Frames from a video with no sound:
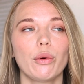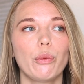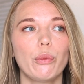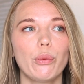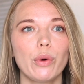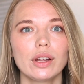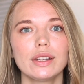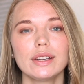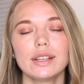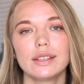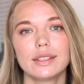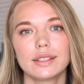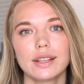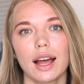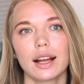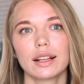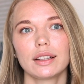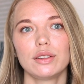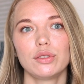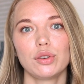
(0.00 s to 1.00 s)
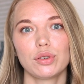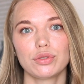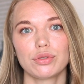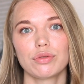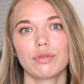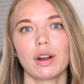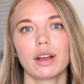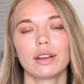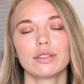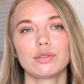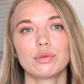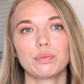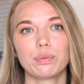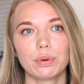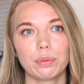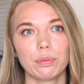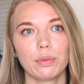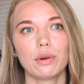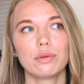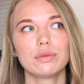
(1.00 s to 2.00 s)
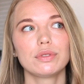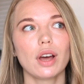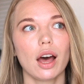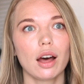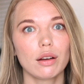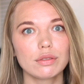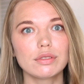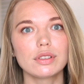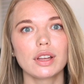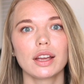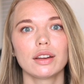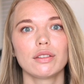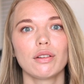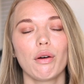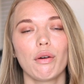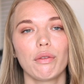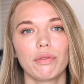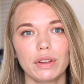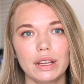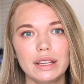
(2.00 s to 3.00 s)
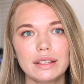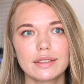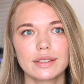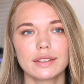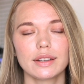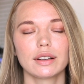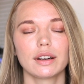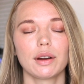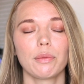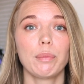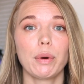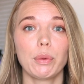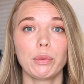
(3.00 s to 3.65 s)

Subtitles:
what exactly you're trying to promote outside of Instagram.